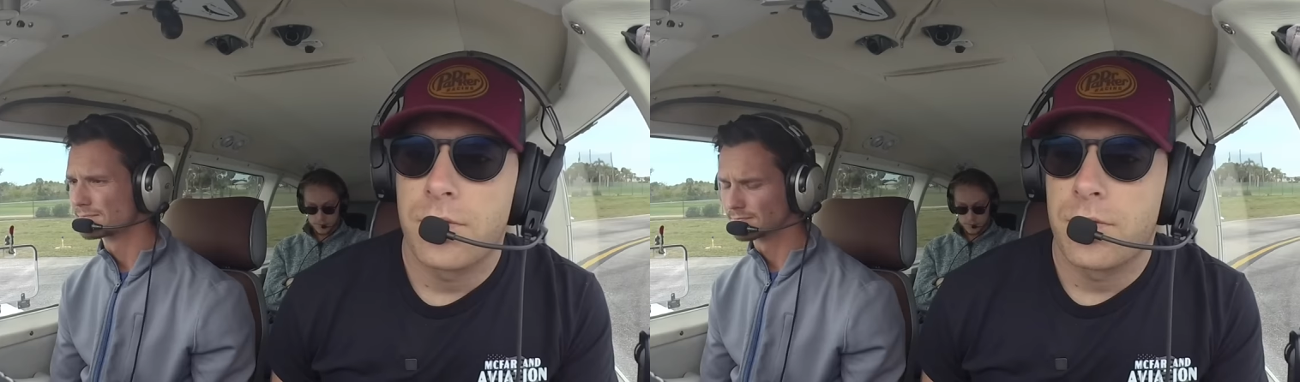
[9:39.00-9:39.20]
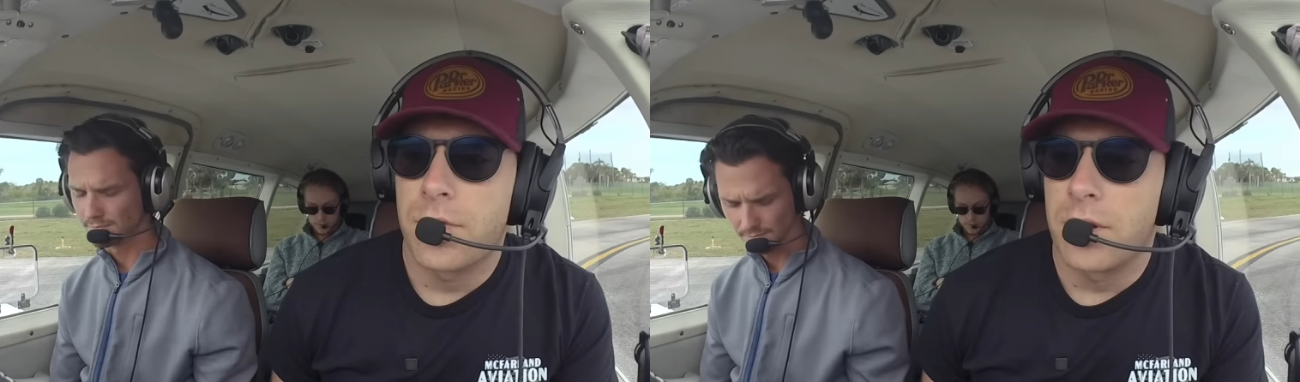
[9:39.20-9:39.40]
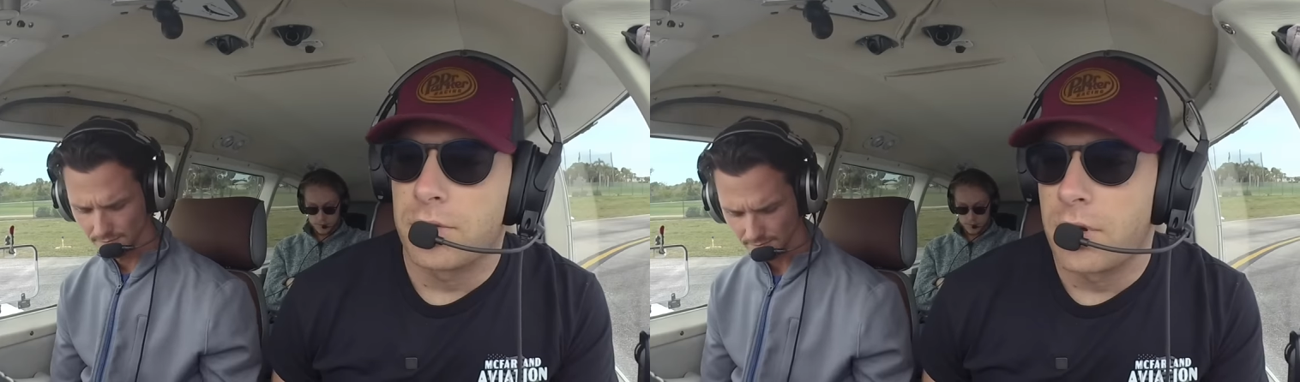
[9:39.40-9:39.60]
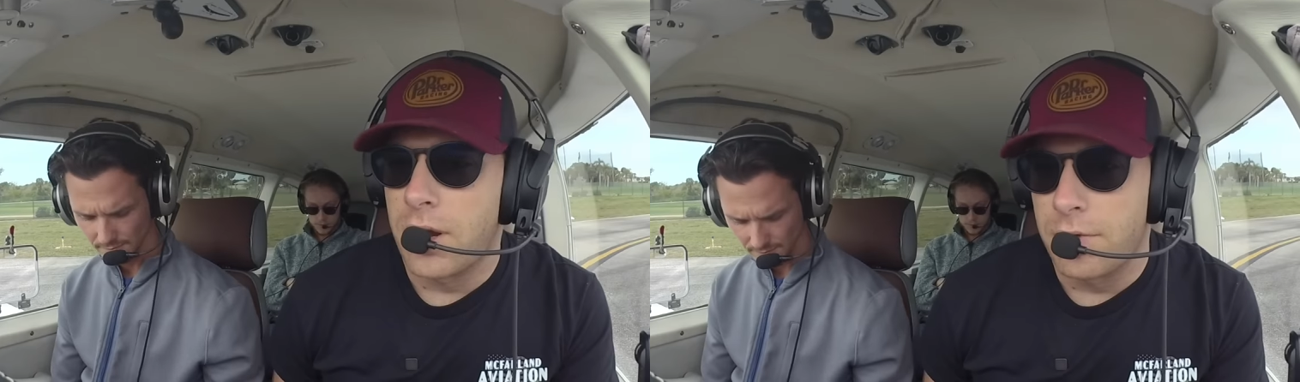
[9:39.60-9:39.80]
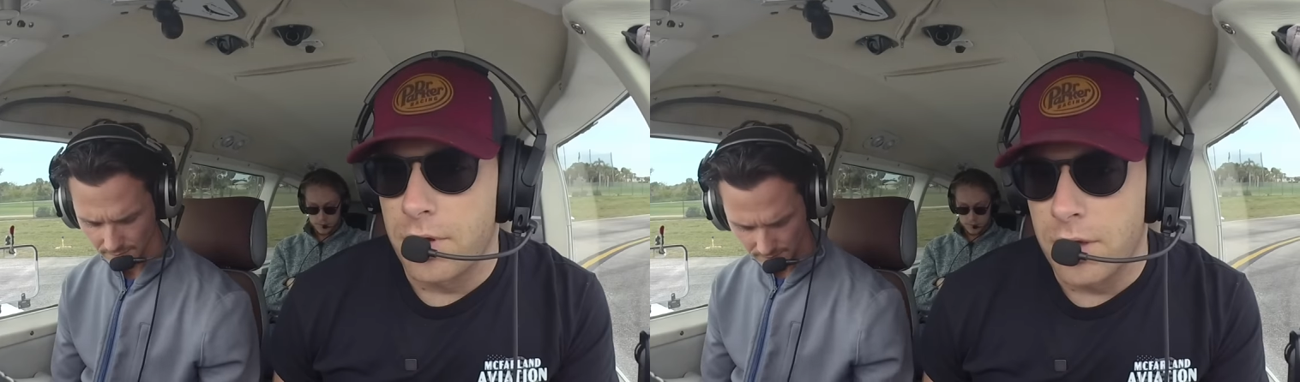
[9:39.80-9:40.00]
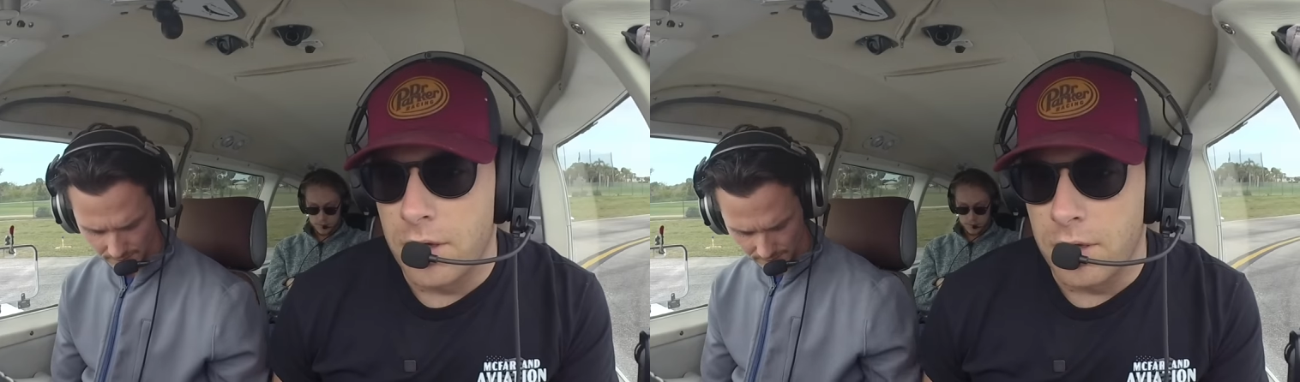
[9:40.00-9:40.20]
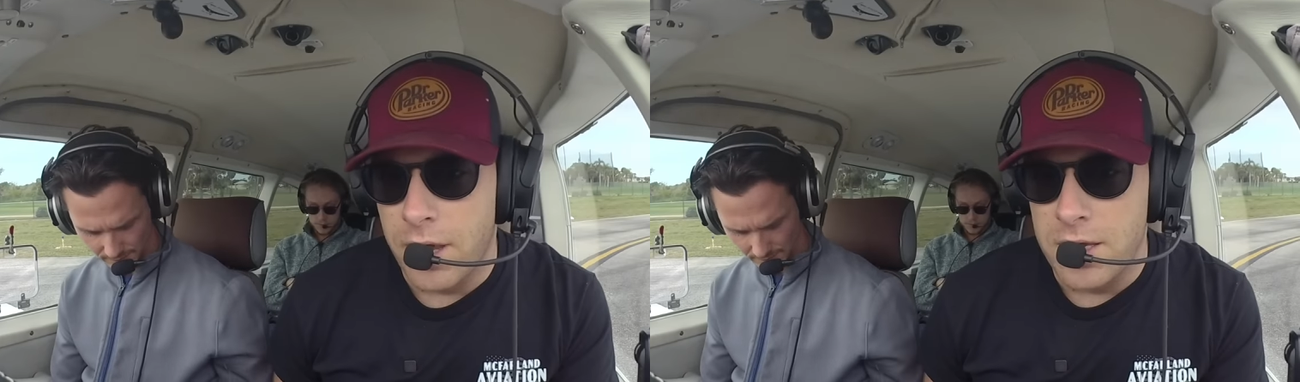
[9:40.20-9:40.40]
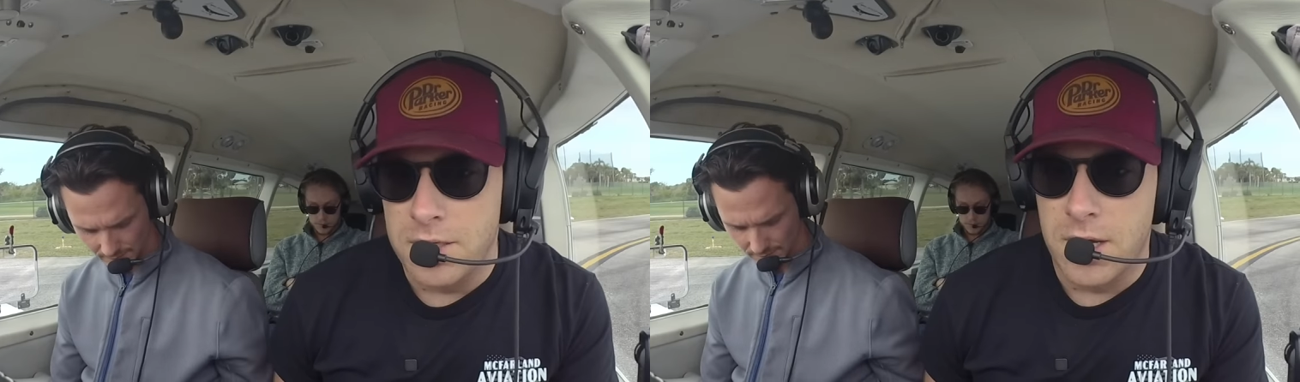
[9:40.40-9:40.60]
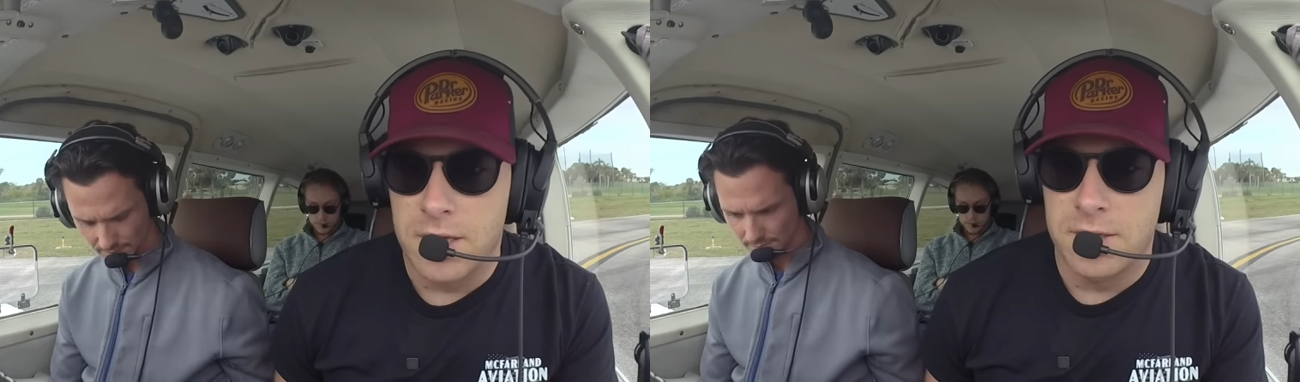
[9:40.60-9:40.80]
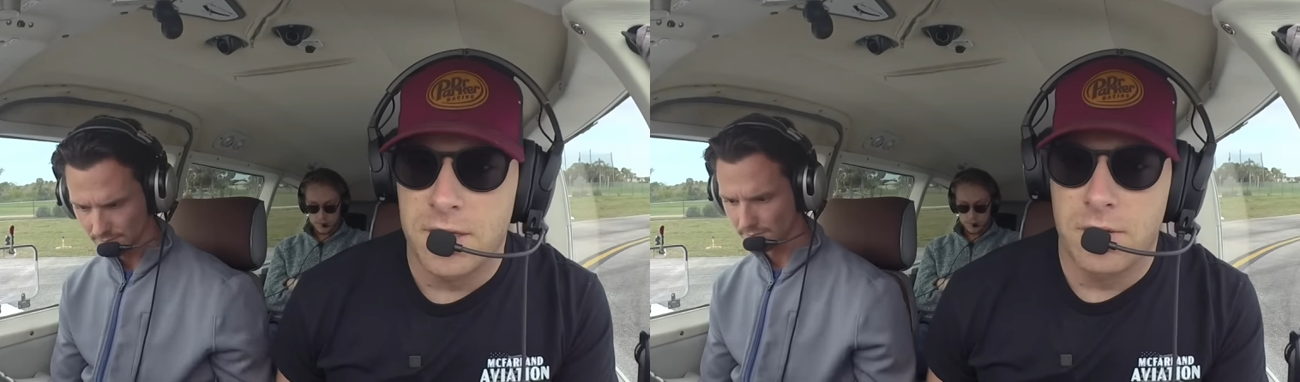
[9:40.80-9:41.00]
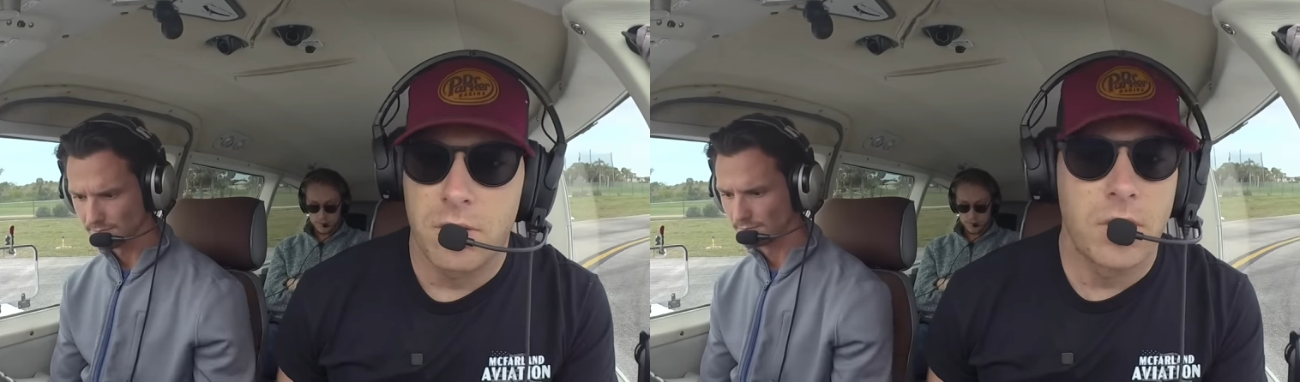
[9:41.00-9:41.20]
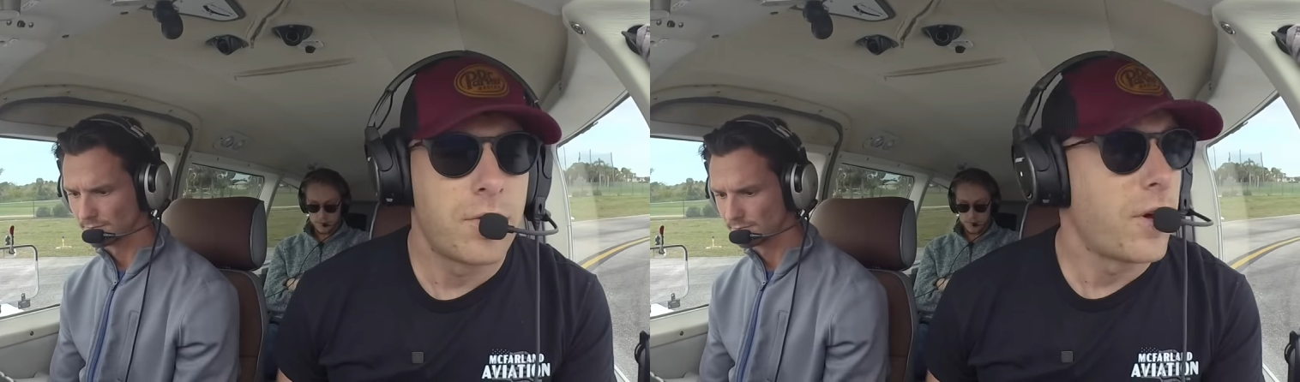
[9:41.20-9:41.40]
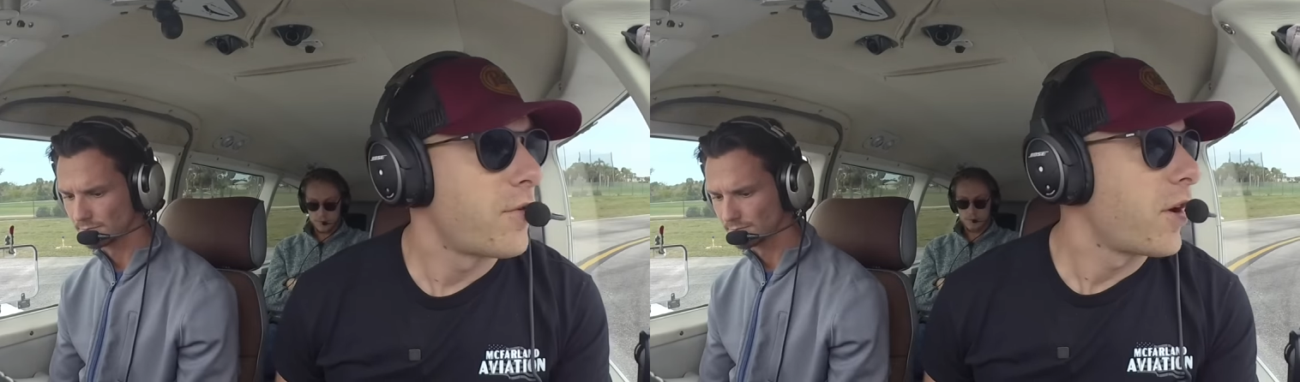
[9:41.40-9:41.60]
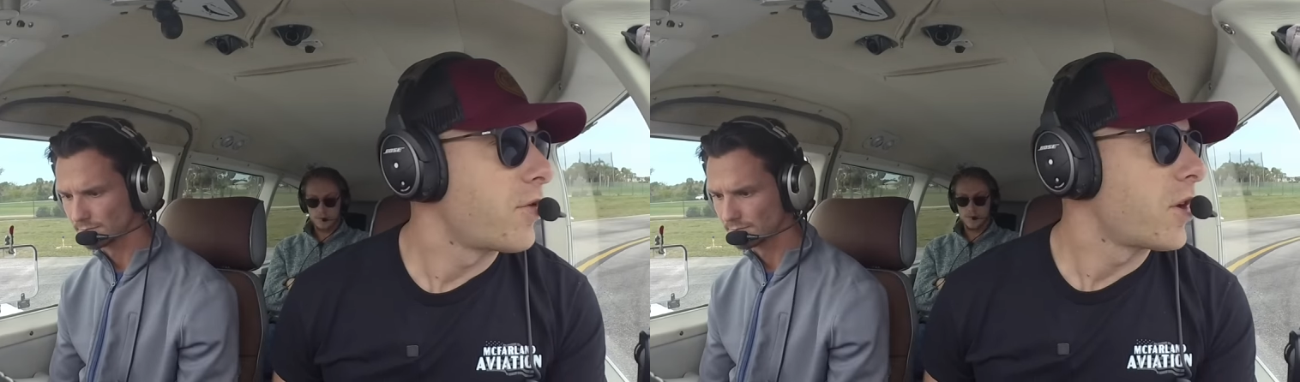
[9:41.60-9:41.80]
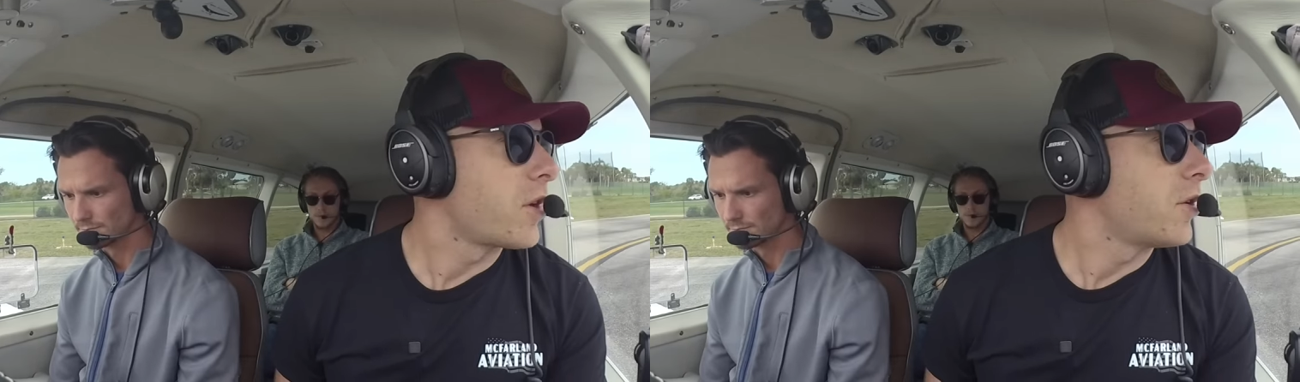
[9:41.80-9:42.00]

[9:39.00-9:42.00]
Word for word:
Speaker 1: Venice traffic. Aztec 6355 Yankee